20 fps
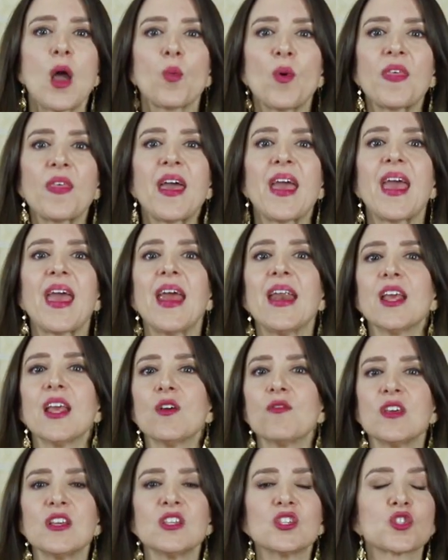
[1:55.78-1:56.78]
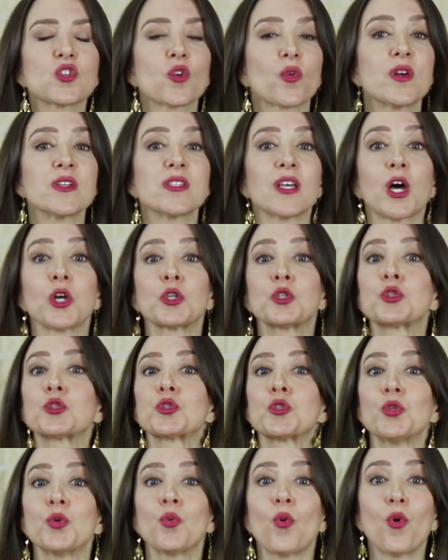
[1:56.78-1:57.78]
And whether any of these stories are
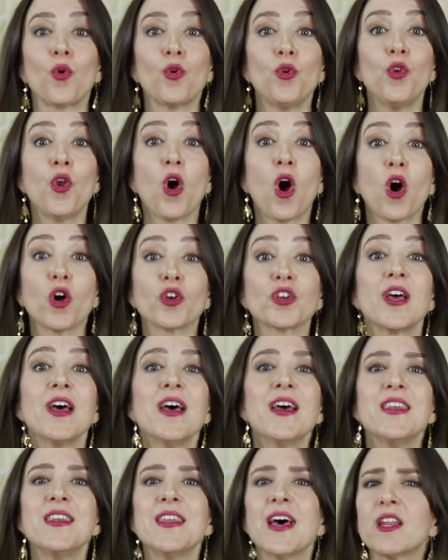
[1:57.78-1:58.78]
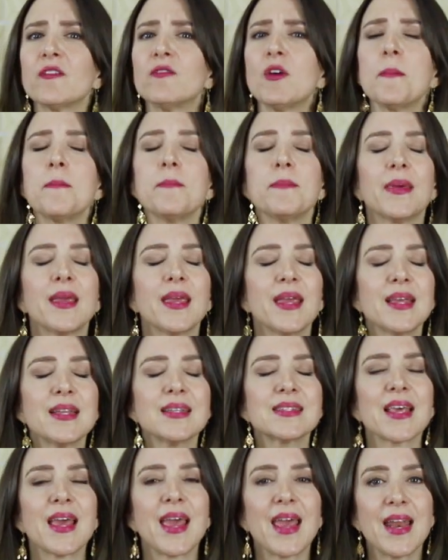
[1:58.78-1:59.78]
true or not, none of it
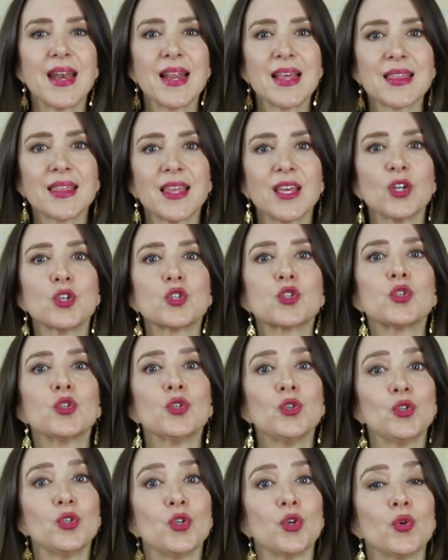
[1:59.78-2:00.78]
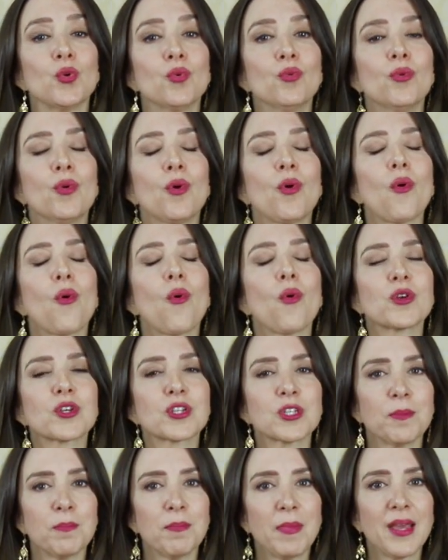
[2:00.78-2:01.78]
means anything to you you or
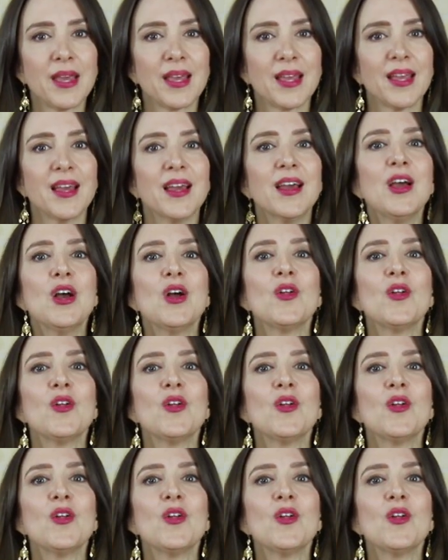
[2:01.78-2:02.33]
to me.